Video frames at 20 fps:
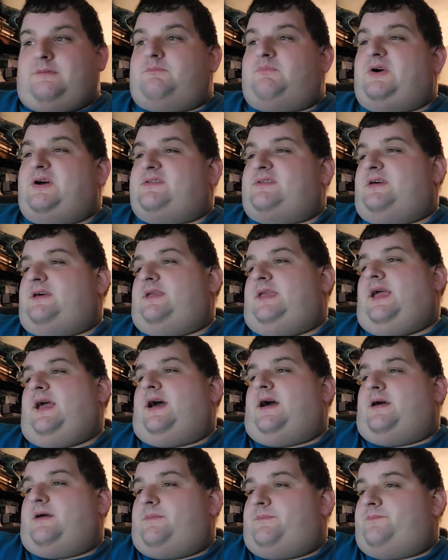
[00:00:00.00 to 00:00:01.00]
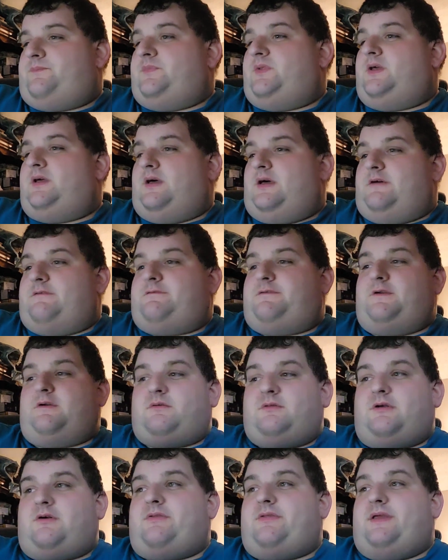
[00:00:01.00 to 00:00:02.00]
But Fear
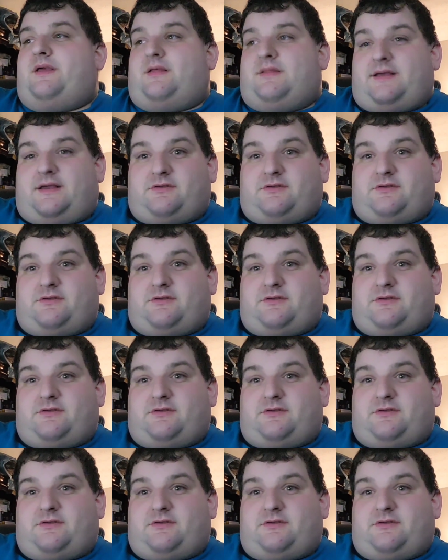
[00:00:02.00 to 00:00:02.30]
and Loathing in